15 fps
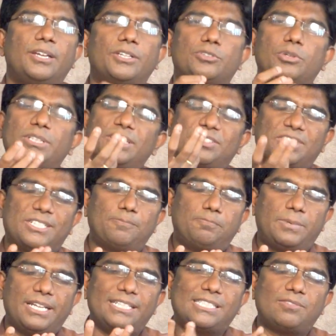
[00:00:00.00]
So, this
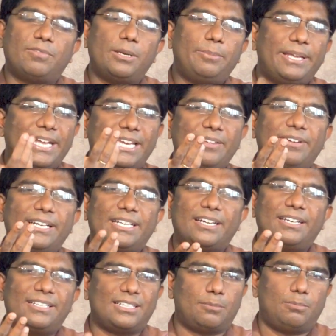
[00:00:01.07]
tryptase will be
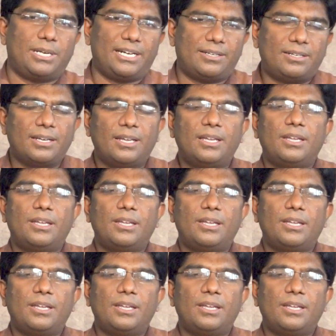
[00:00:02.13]
elevated in the blood.